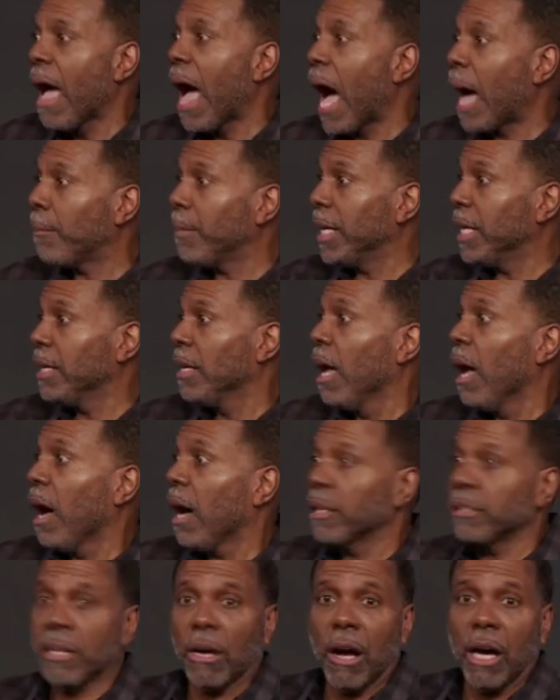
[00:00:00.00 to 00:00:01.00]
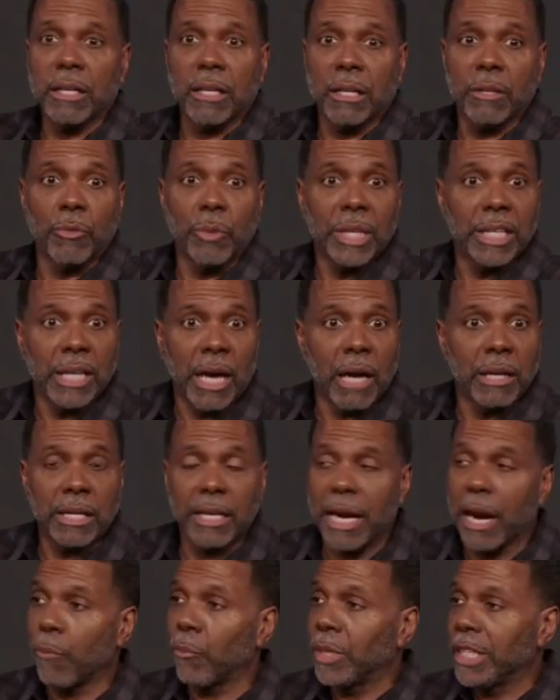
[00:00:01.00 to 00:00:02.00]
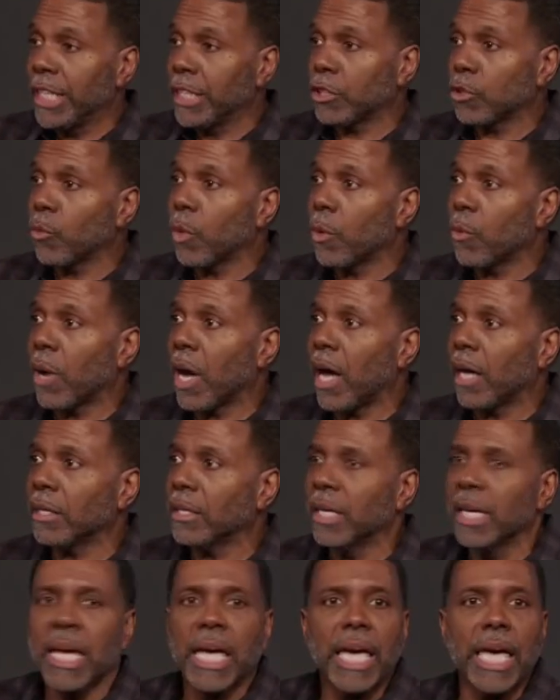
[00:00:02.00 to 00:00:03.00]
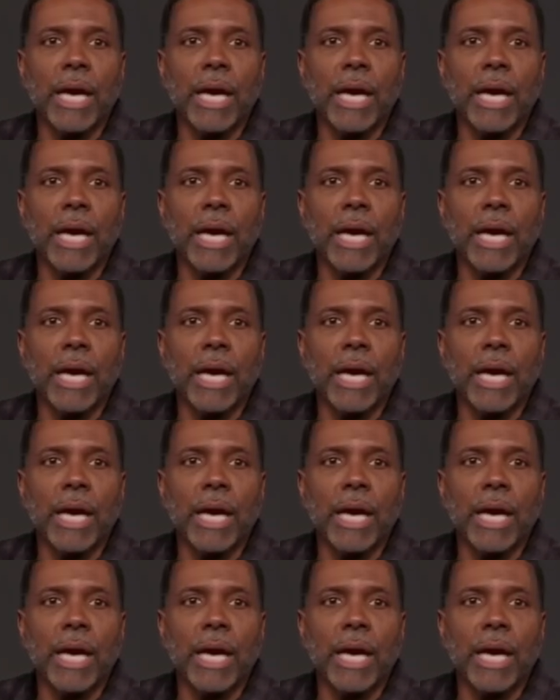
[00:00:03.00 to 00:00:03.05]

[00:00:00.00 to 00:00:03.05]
I mean, under, under, the, under that religion we were under,